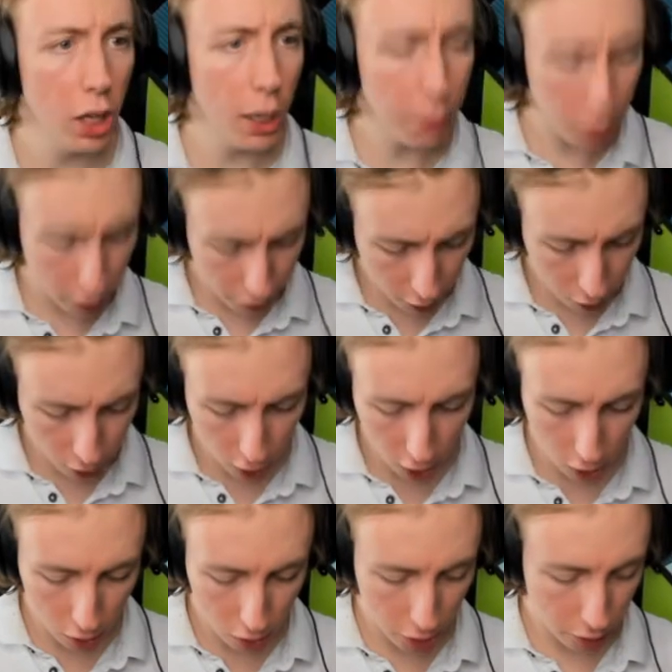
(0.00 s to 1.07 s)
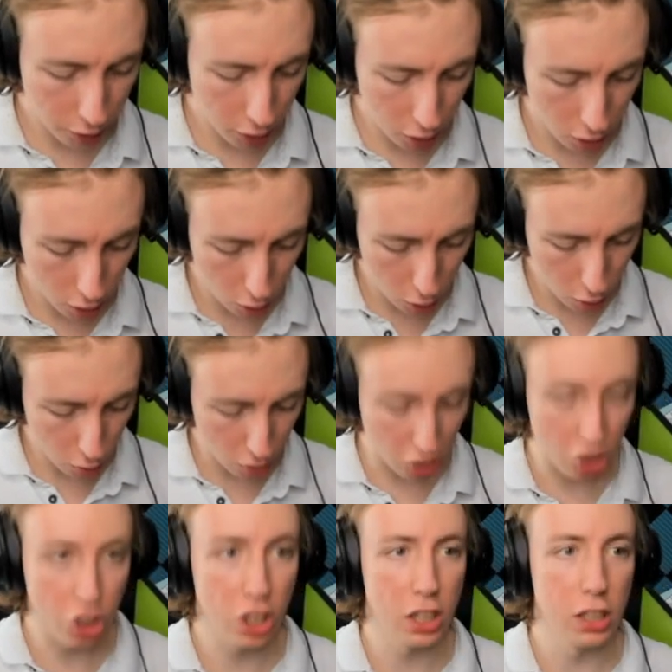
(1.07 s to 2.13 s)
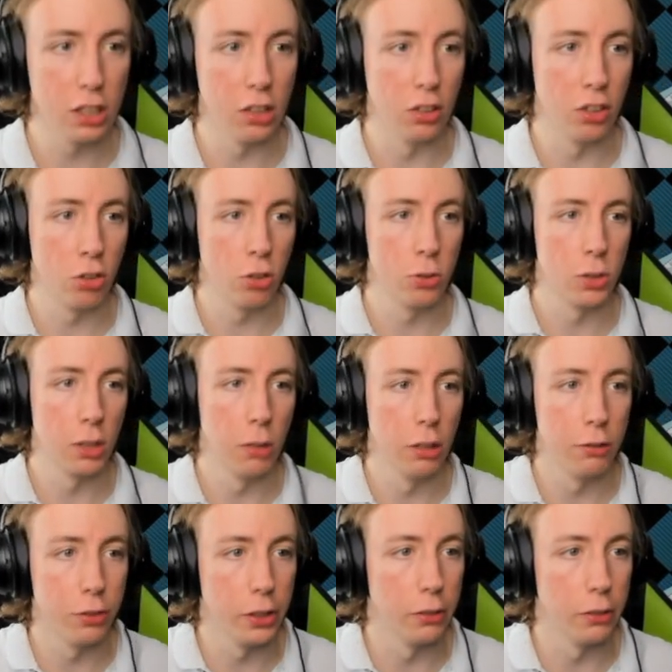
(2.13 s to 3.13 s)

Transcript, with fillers: What happens if I search for Google cheese? This was one of my